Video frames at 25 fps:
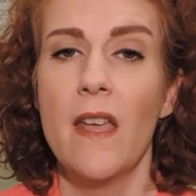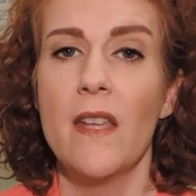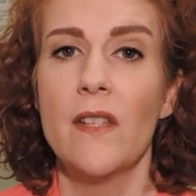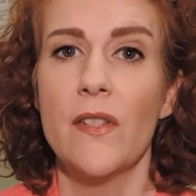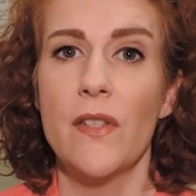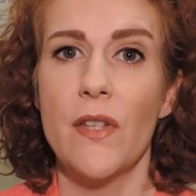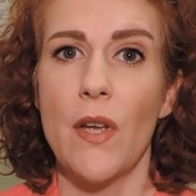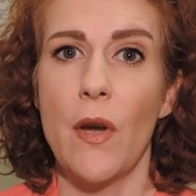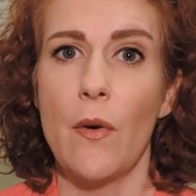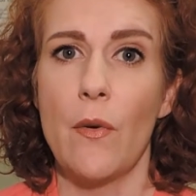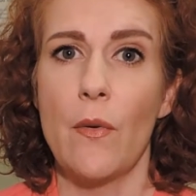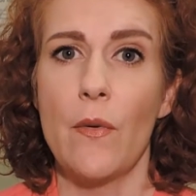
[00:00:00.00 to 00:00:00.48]

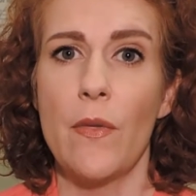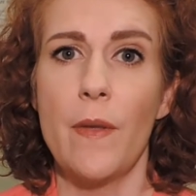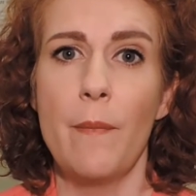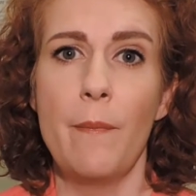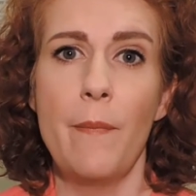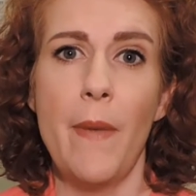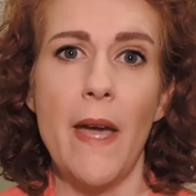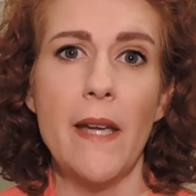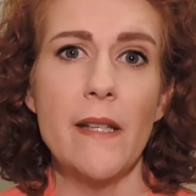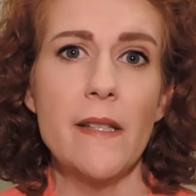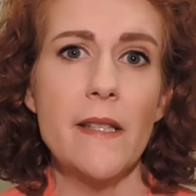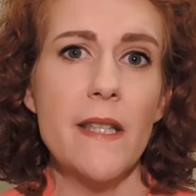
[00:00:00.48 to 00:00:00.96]
So the
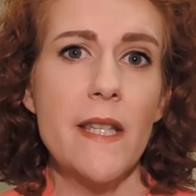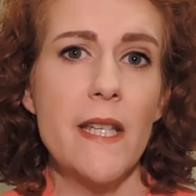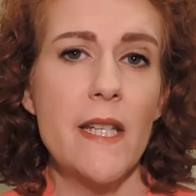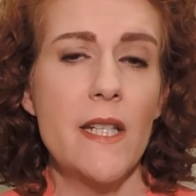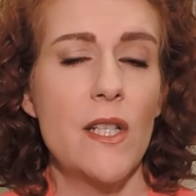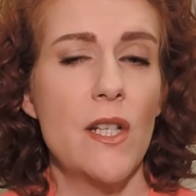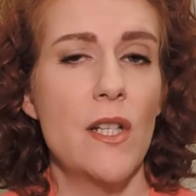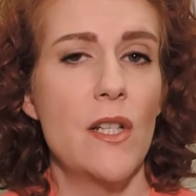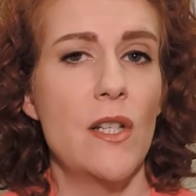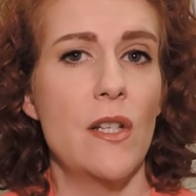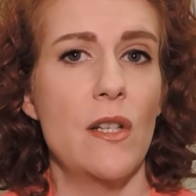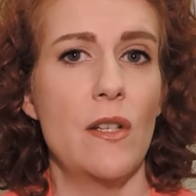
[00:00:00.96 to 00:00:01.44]
best thing
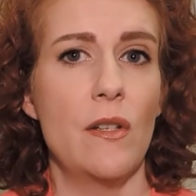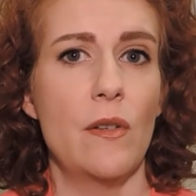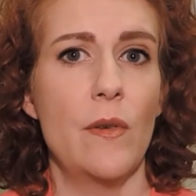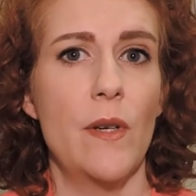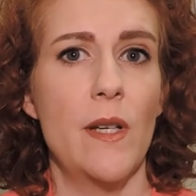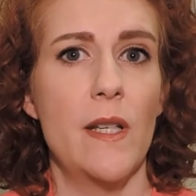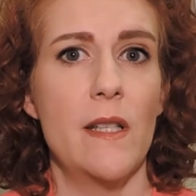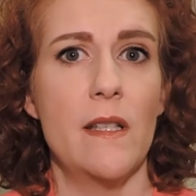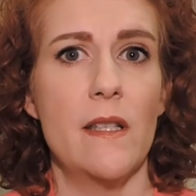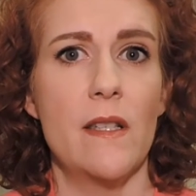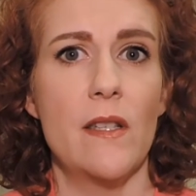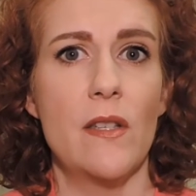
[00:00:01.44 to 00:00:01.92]
to do
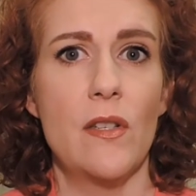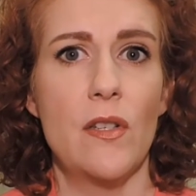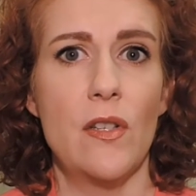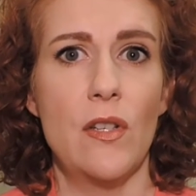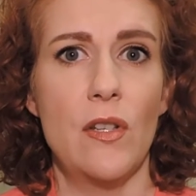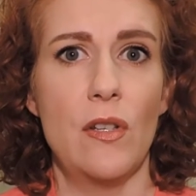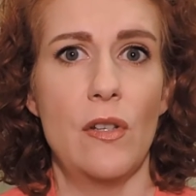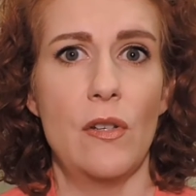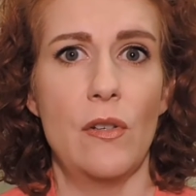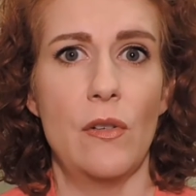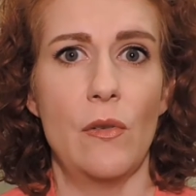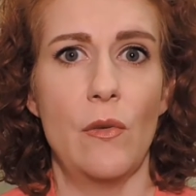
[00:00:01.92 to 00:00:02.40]
is
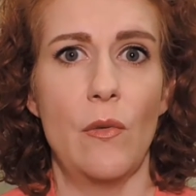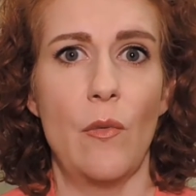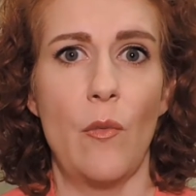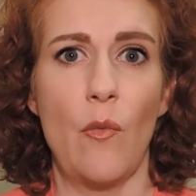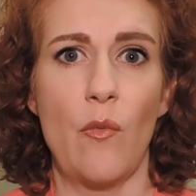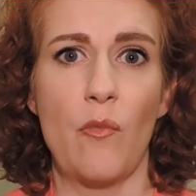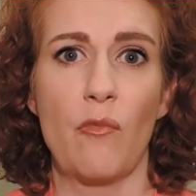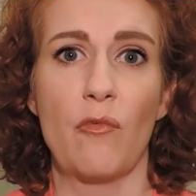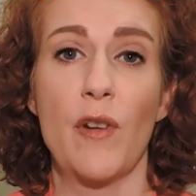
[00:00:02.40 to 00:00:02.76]
to